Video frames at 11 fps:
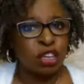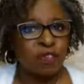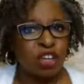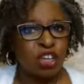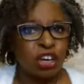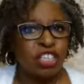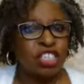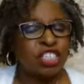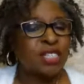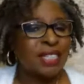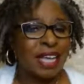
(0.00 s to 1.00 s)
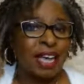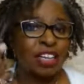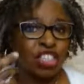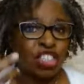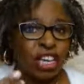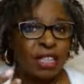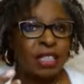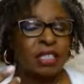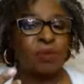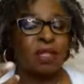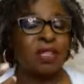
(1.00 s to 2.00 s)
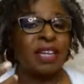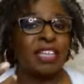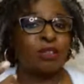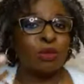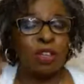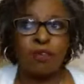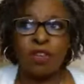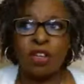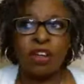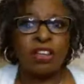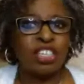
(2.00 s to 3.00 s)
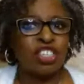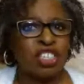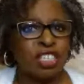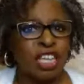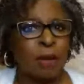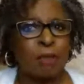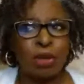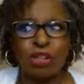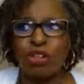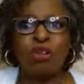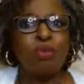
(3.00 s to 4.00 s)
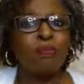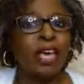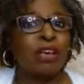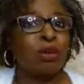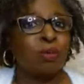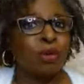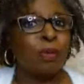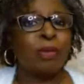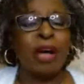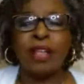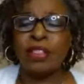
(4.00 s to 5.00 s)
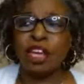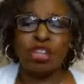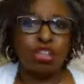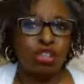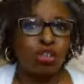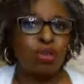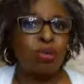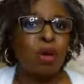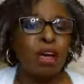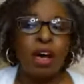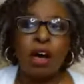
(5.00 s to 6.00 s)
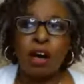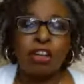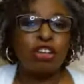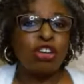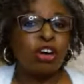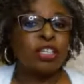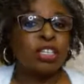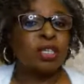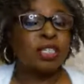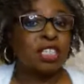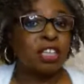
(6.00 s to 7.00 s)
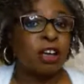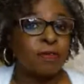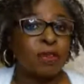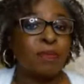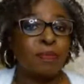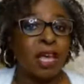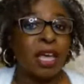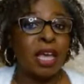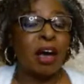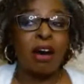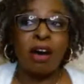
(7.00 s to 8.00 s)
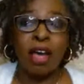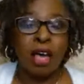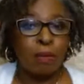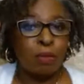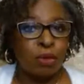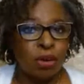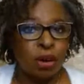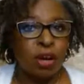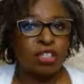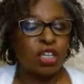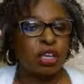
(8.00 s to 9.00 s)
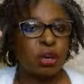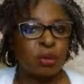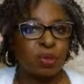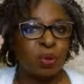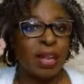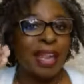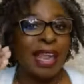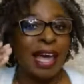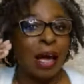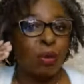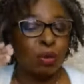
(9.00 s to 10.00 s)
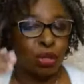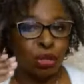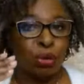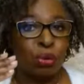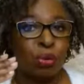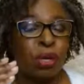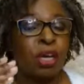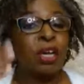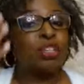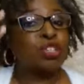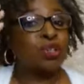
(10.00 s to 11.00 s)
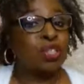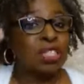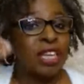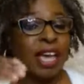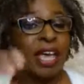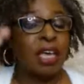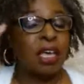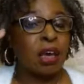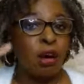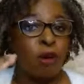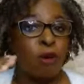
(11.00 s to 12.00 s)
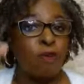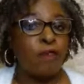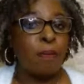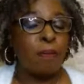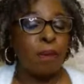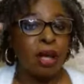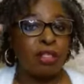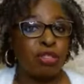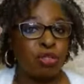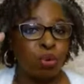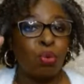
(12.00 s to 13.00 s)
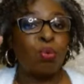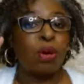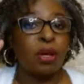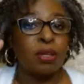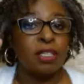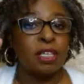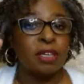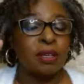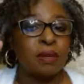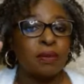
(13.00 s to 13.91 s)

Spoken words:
You've acknowledged it's there, and I shared this with you last week. You've acknowledged it's there, but you make up your mind that you are not serving me. I am not going to allow you to take over my thought world.